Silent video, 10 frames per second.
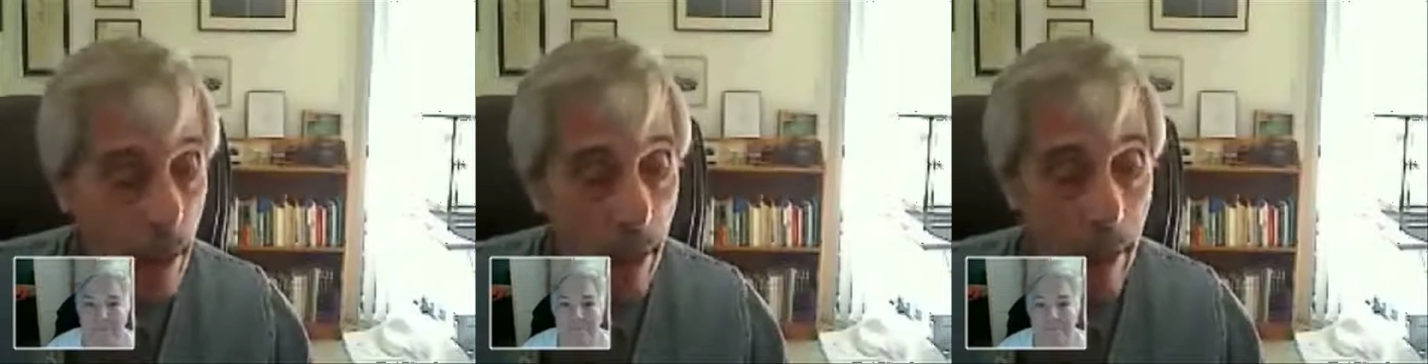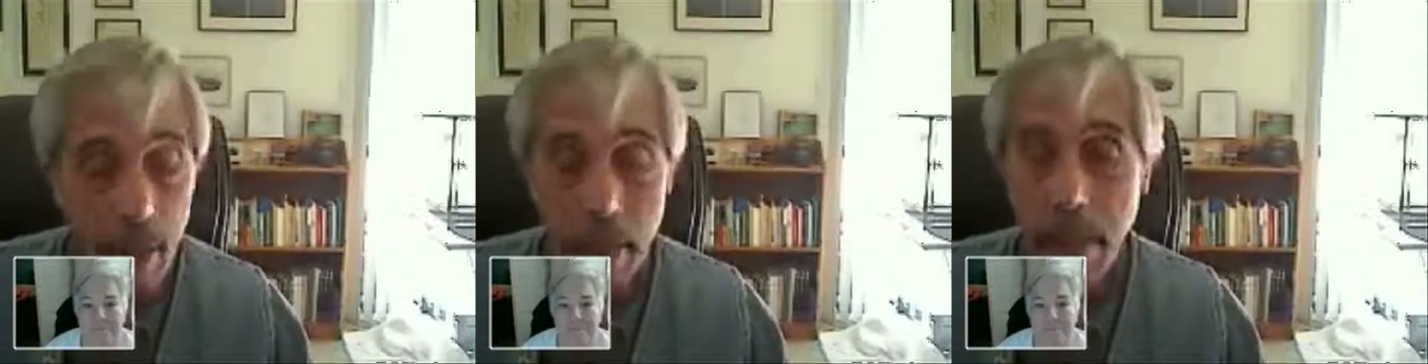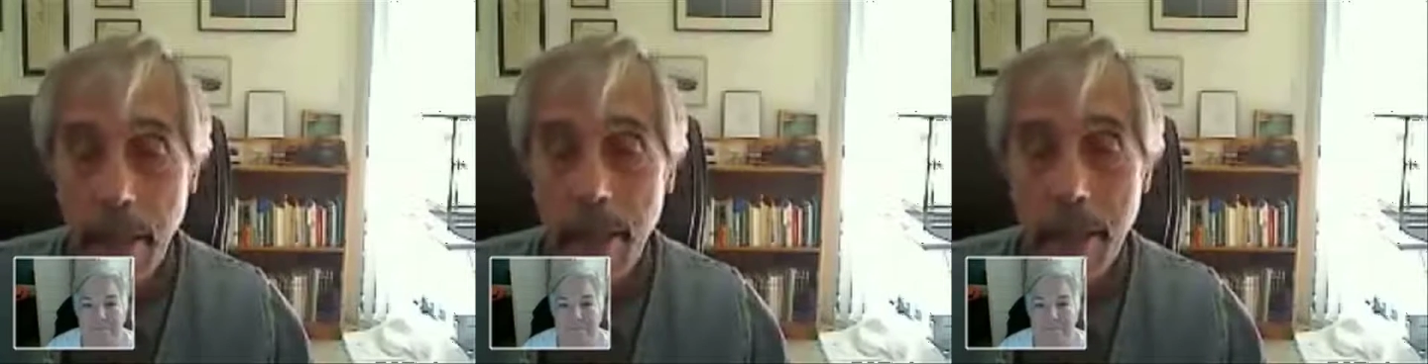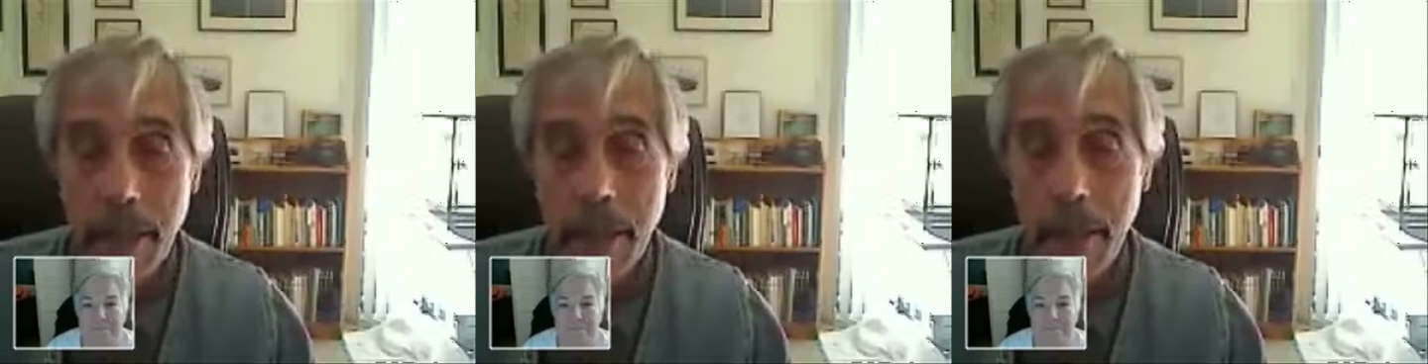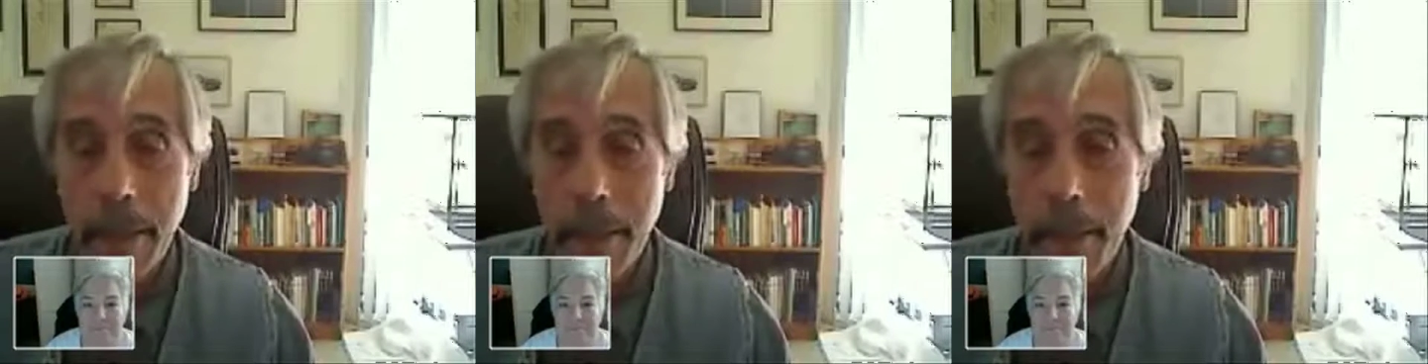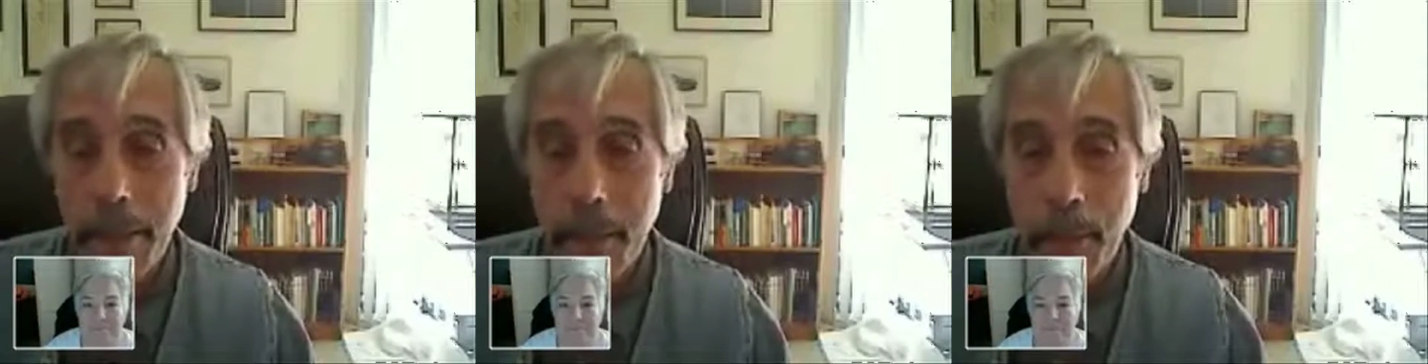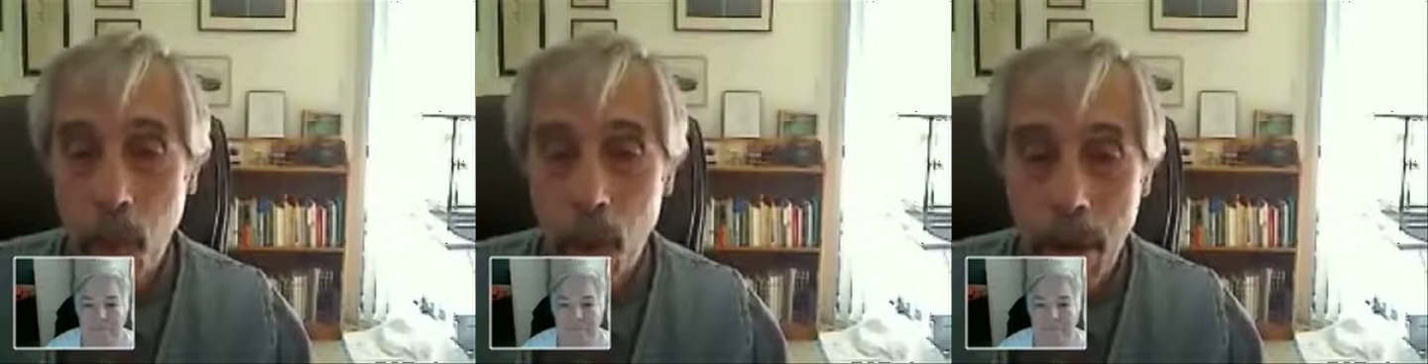on
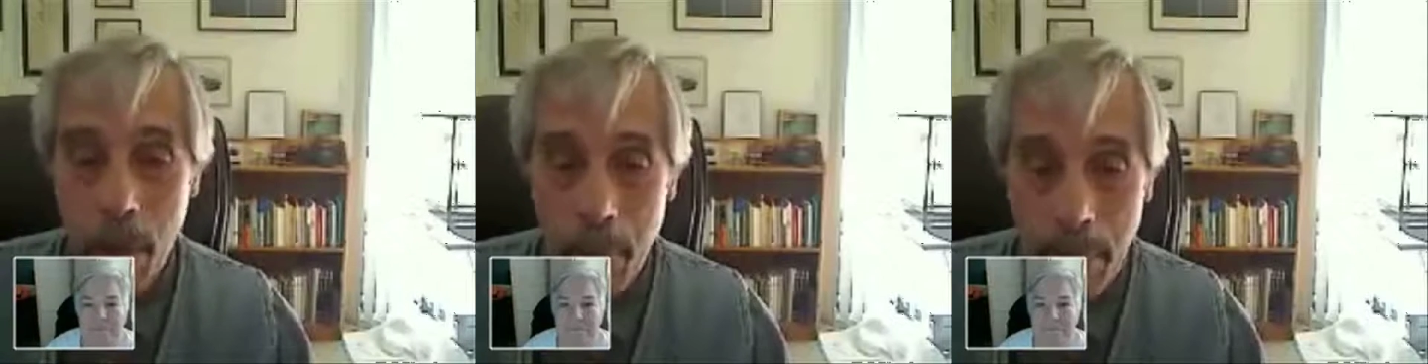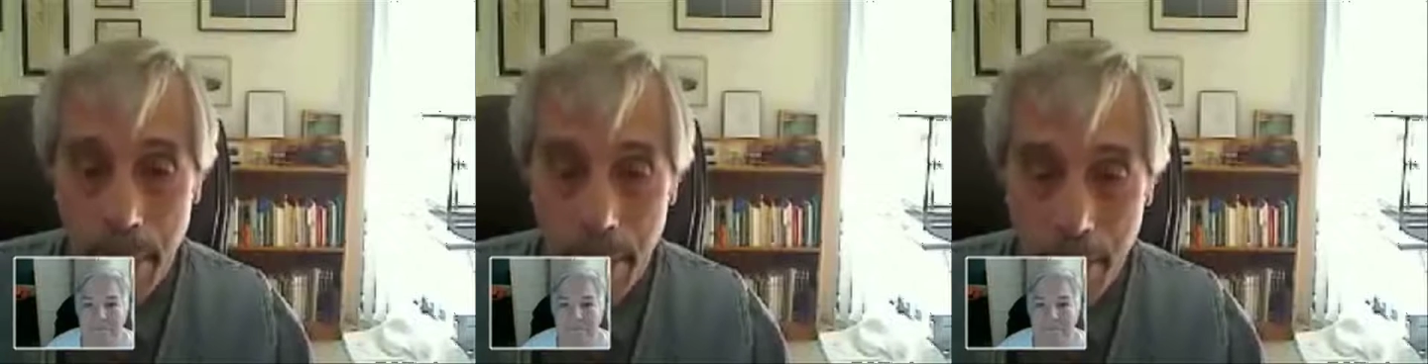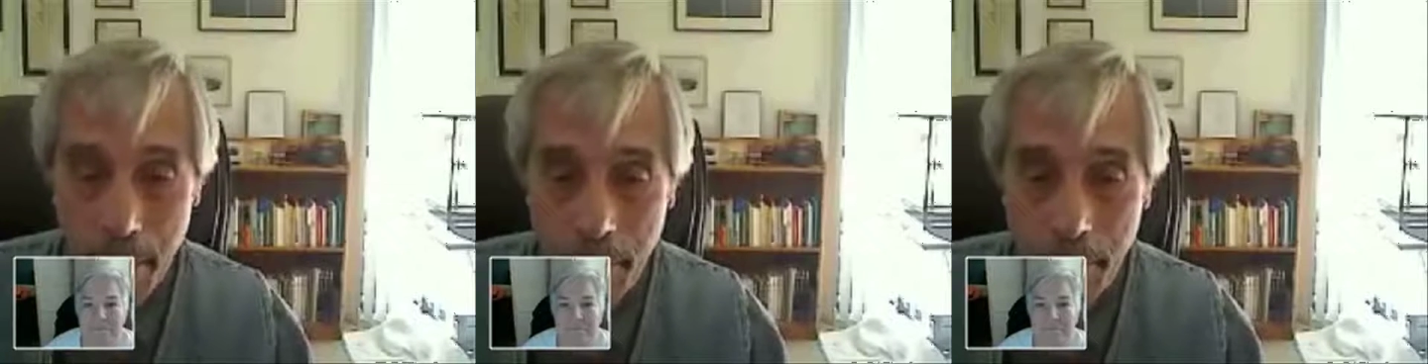Wild Bill.